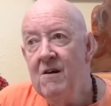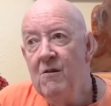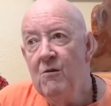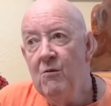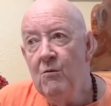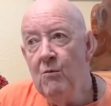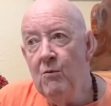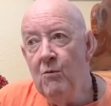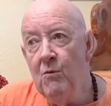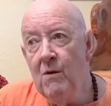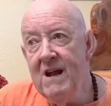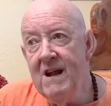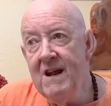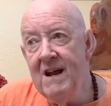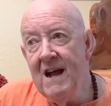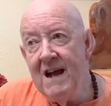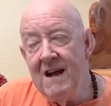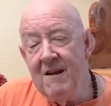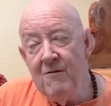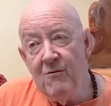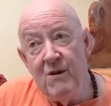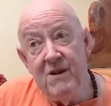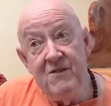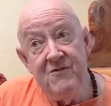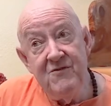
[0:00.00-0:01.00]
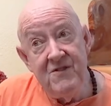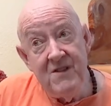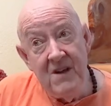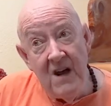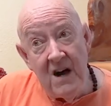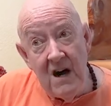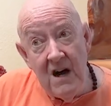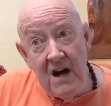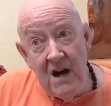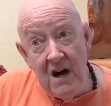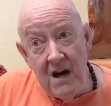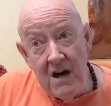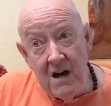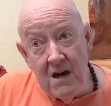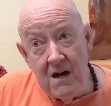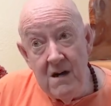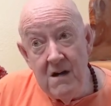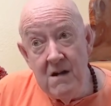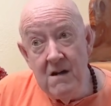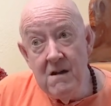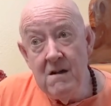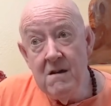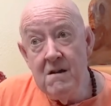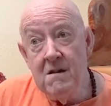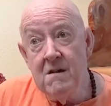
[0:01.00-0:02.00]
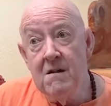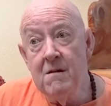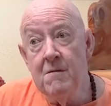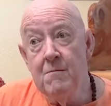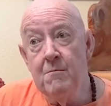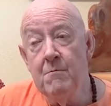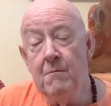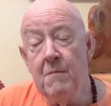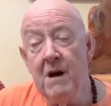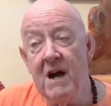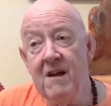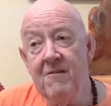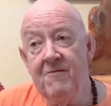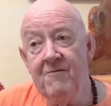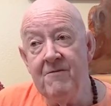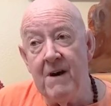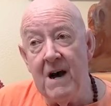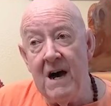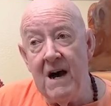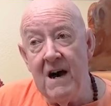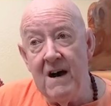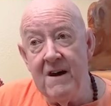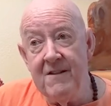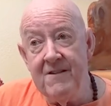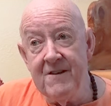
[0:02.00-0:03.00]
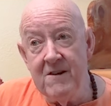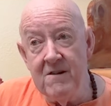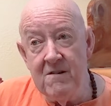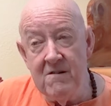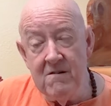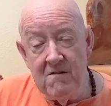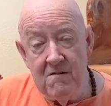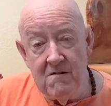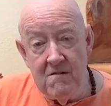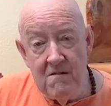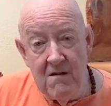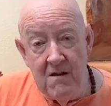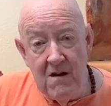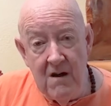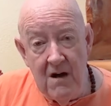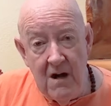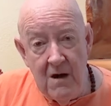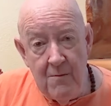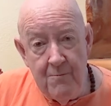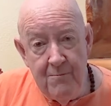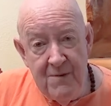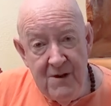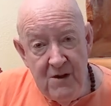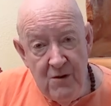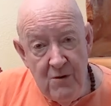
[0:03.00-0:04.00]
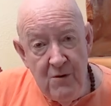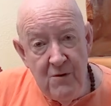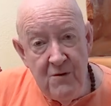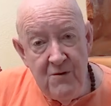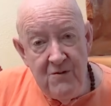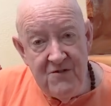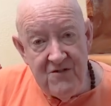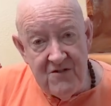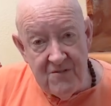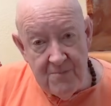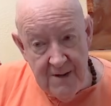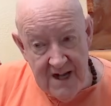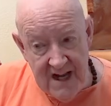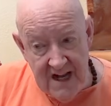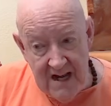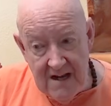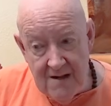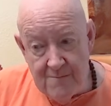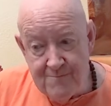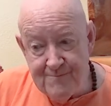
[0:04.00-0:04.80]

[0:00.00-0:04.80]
When I was young, my father abused me.